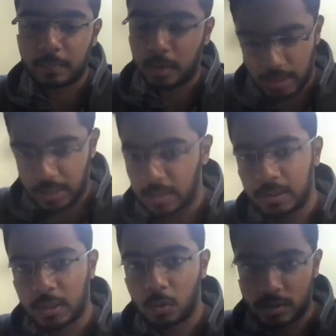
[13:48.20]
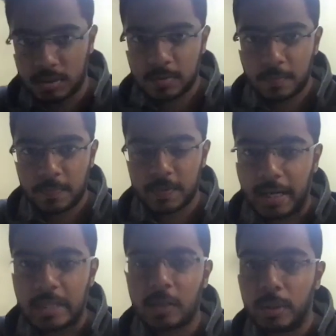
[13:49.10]
in the course,
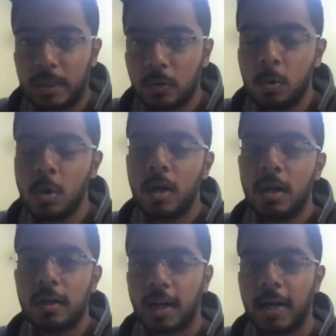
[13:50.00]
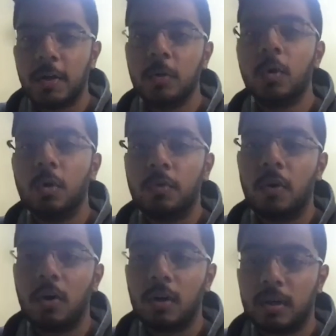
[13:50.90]
right? You need to try to go
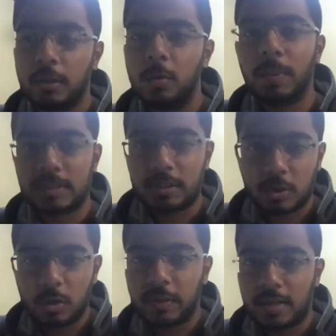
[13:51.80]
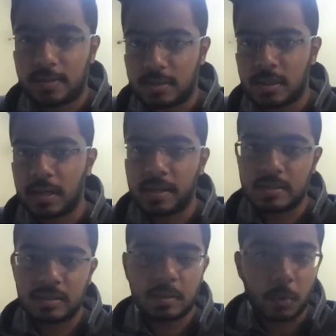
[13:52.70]
for, puzzle solving
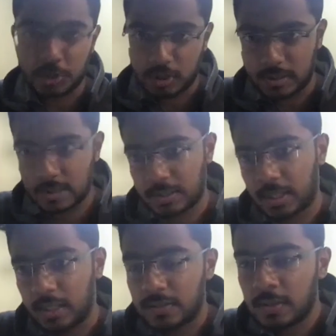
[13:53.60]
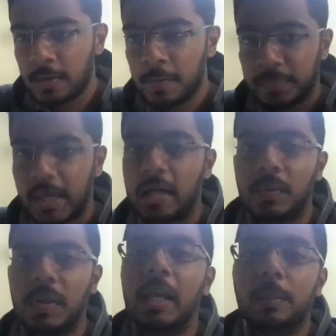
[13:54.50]
exercise, some question exercise that
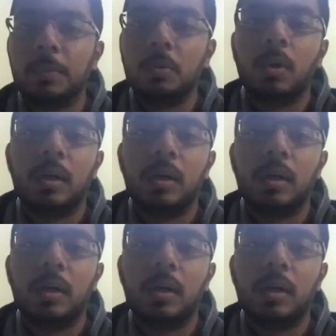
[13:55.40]
will help you to